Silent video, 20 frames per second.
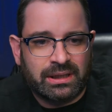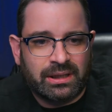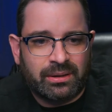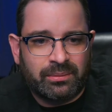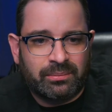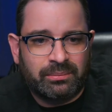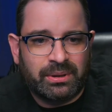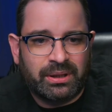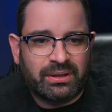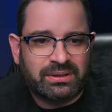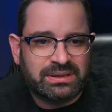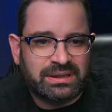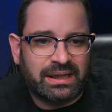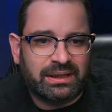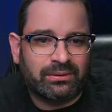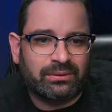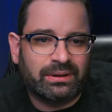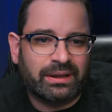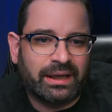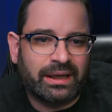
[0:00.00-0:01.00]
Because I
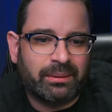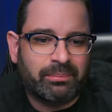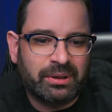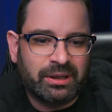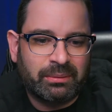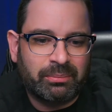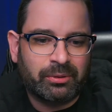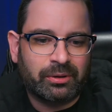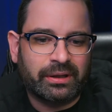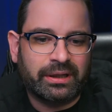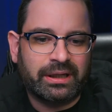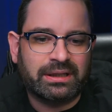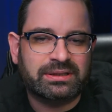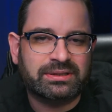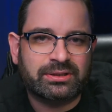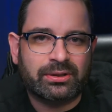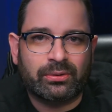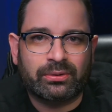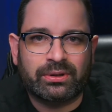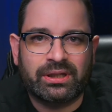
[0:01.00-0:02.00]
don't like manipulating
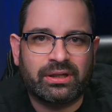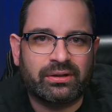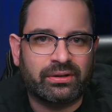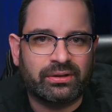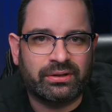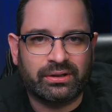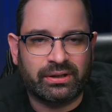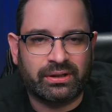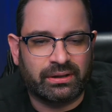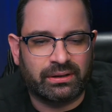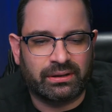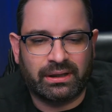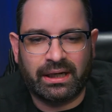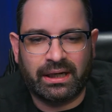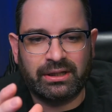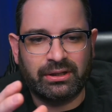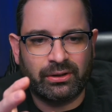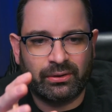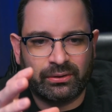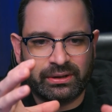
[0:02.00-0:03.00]
stone here and there.
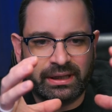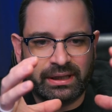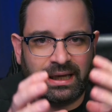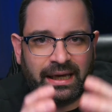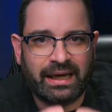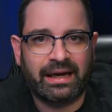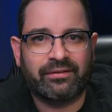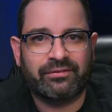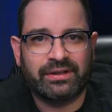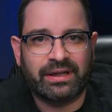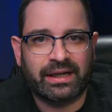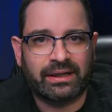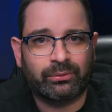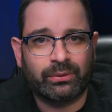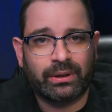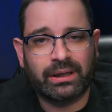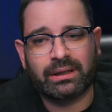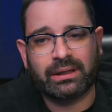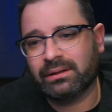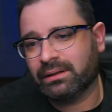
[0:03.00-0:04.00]
I know that I have that
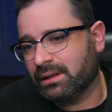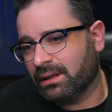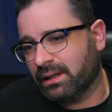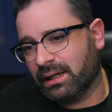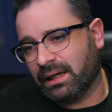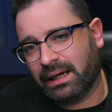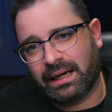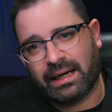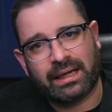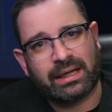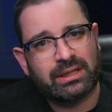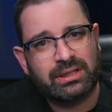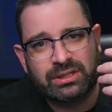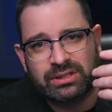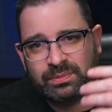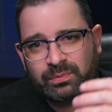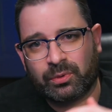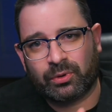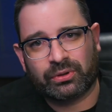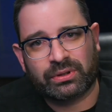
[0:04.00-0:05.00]
ring, I can
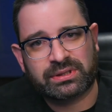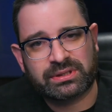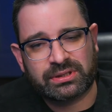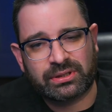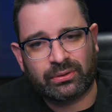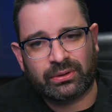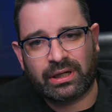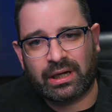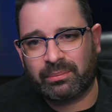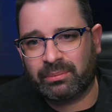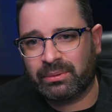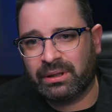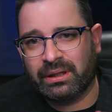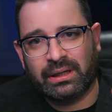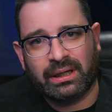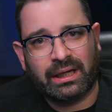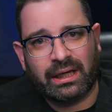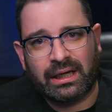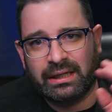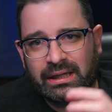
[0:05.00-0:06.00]
just pour the stone up,
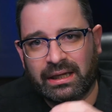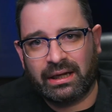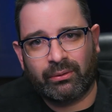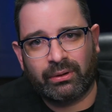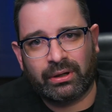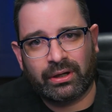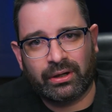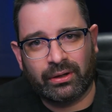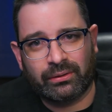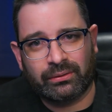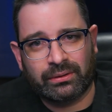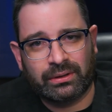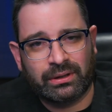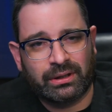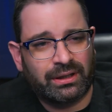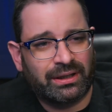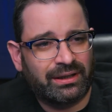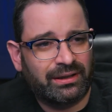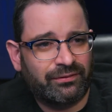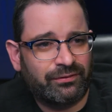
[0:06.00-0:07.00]
and here we go.
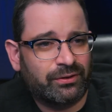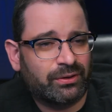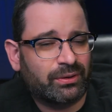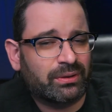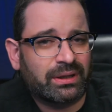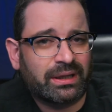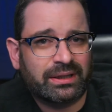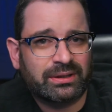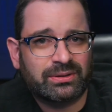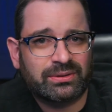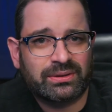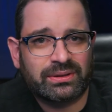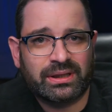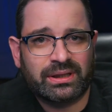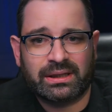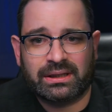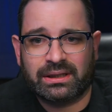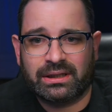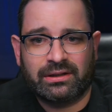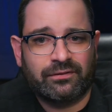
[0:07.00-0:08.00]
If you don't like doing
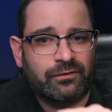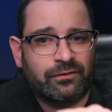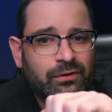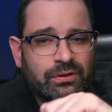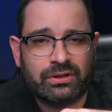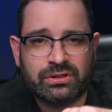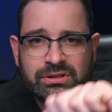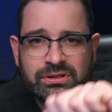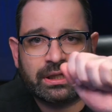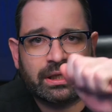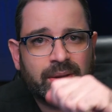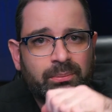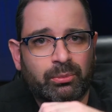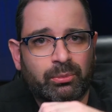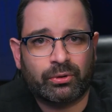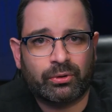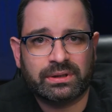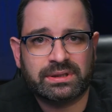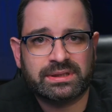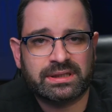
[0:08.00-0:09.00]
that, if you just like
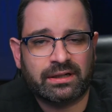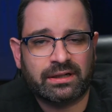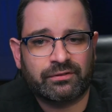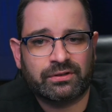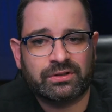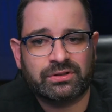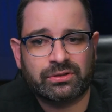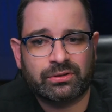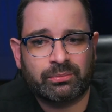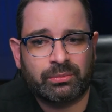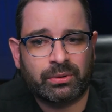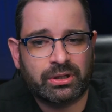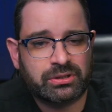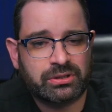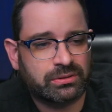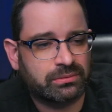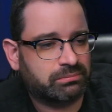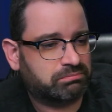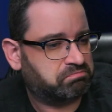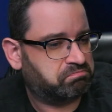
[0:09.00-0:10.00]
pouring stuff into
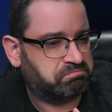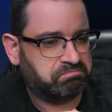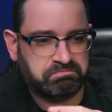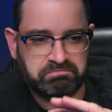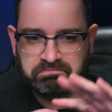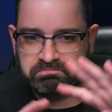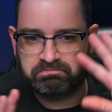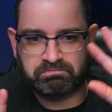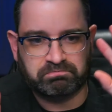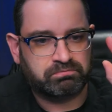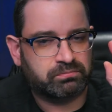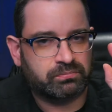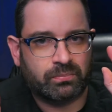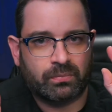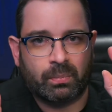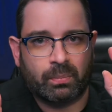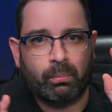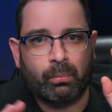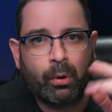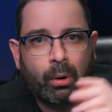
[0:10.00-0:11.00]
impression,
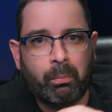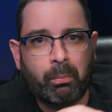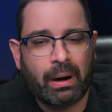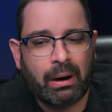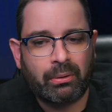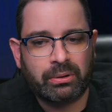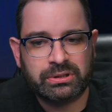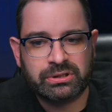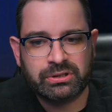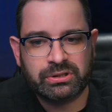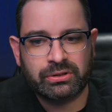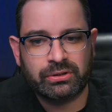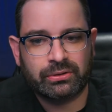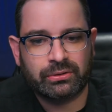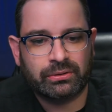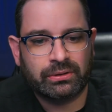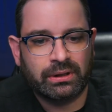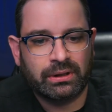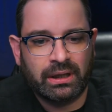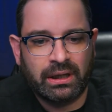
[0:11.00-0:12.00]
more power to
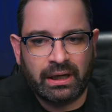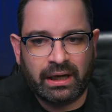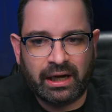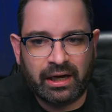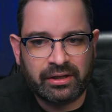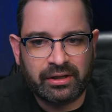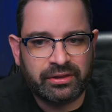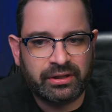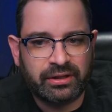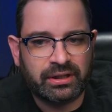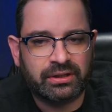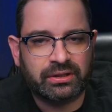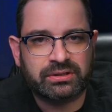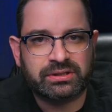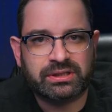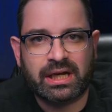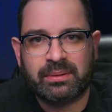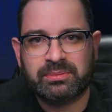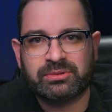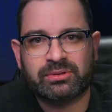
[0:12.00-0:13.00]
you. I think there's
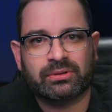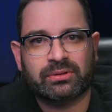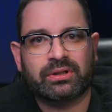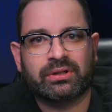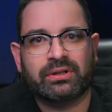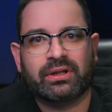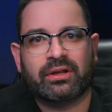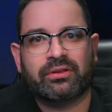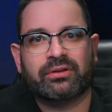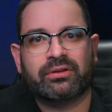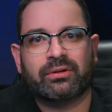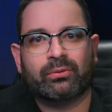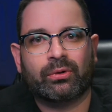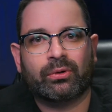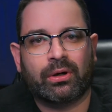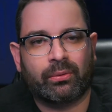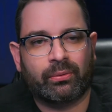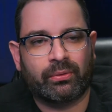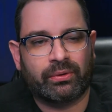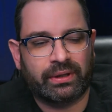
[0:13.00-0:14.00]
absolutely nothing
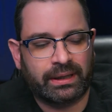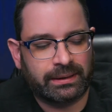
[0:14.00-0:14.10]
wrong with that.